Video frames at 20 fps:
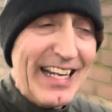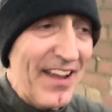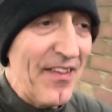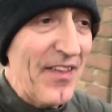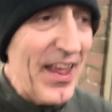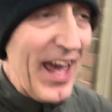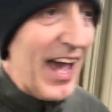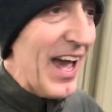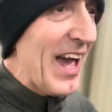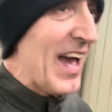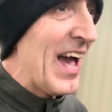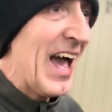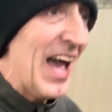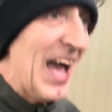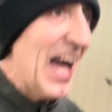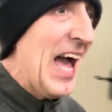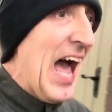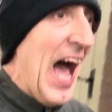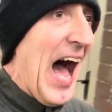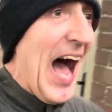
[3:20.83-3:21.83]
in there,
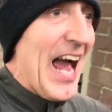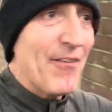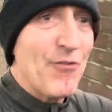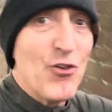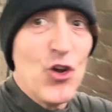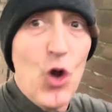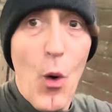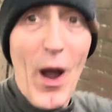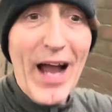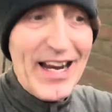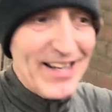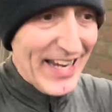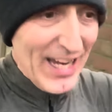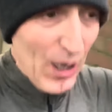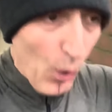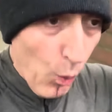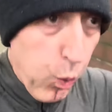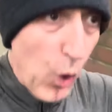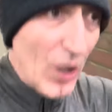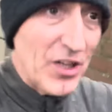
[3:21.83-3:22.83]
I have no idea
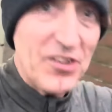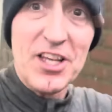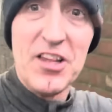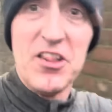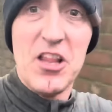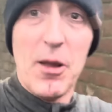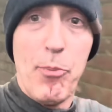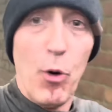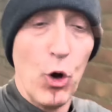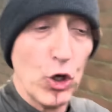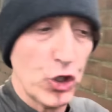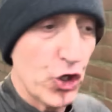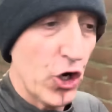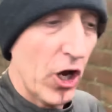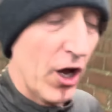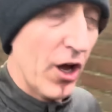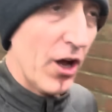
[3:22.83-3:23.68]
what's in the bush